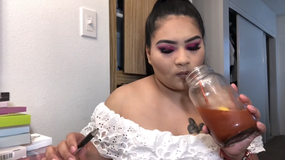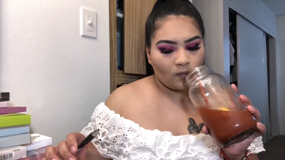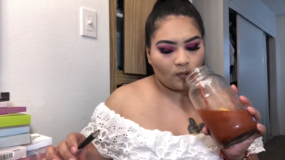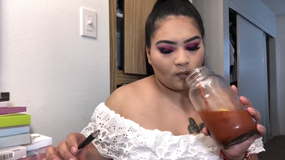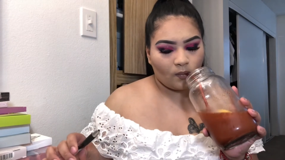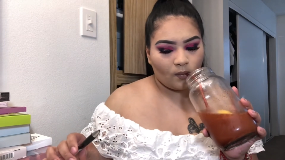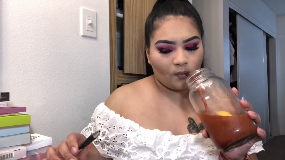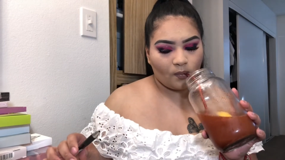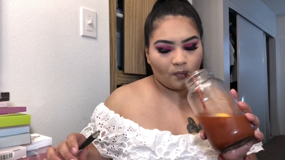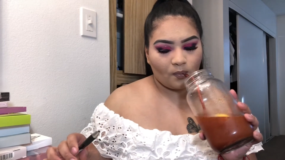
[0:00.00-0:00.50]

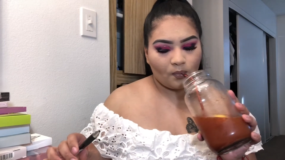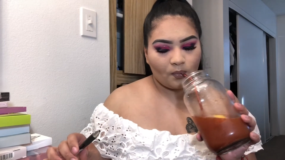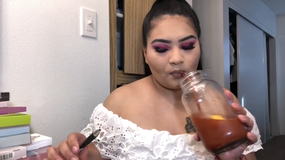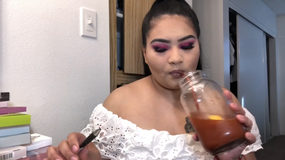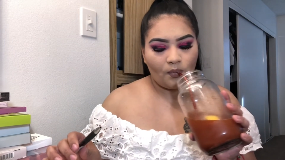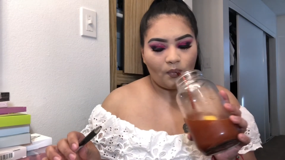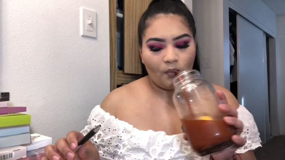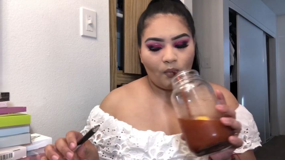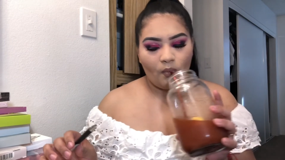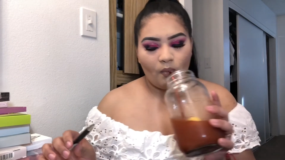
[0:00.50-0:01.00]

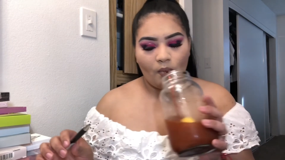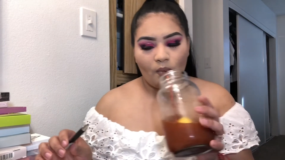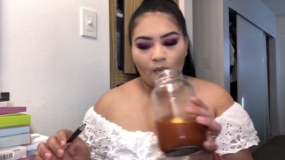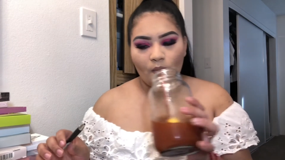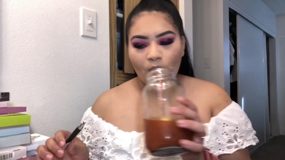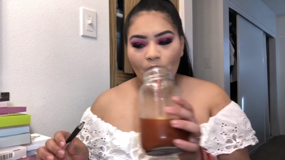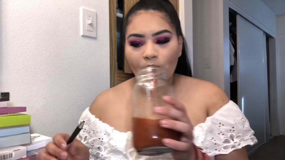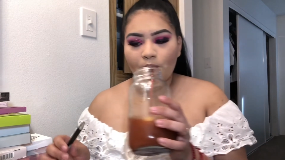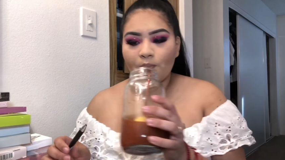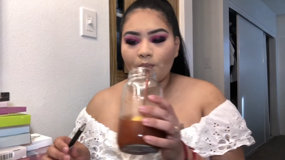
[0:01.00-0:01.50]

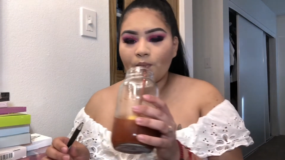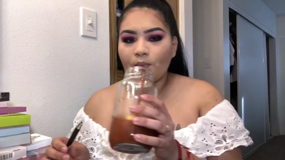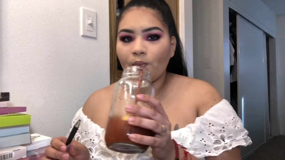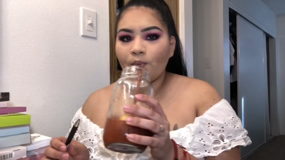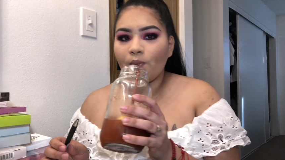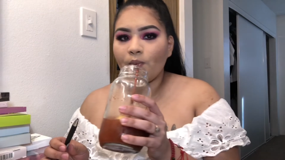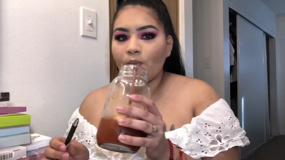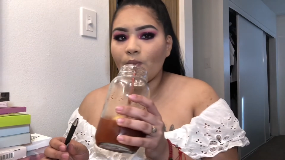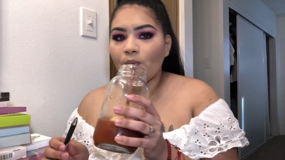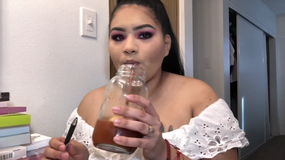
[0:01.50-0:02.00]

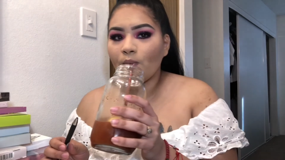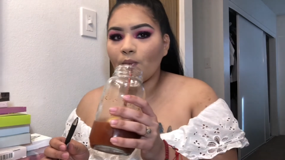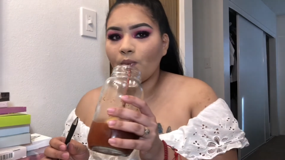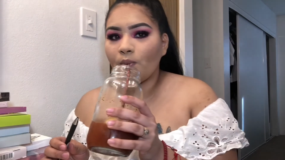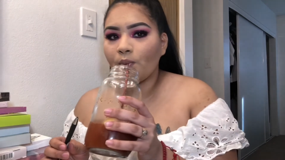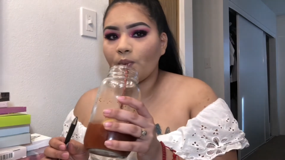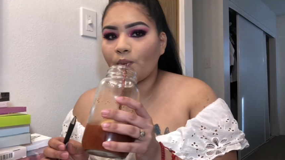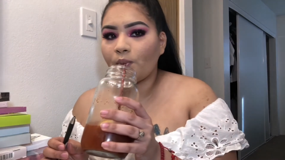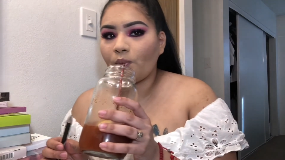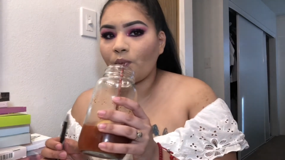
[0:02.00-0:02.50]

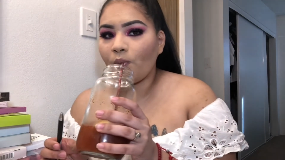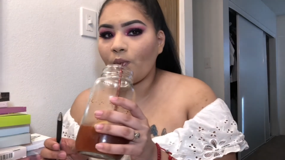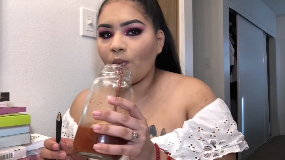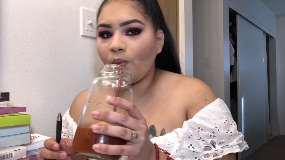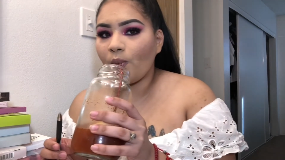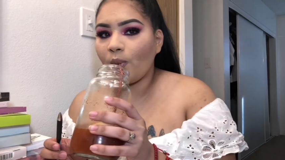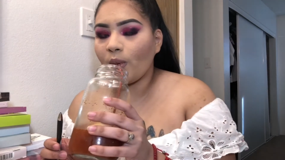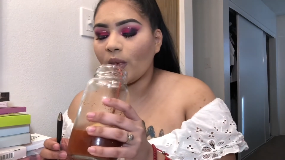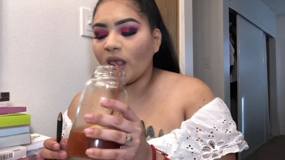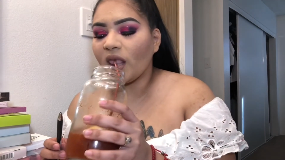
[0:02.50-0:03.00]

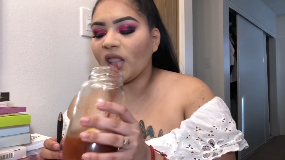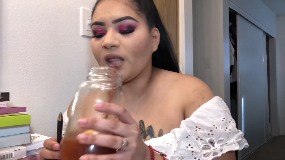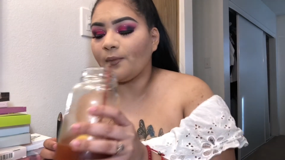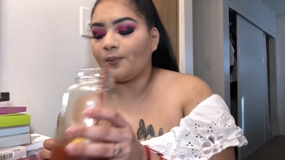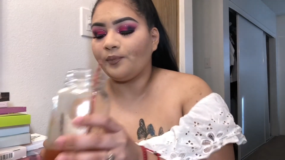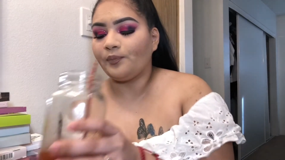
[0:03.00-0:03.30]
Nobody speaks.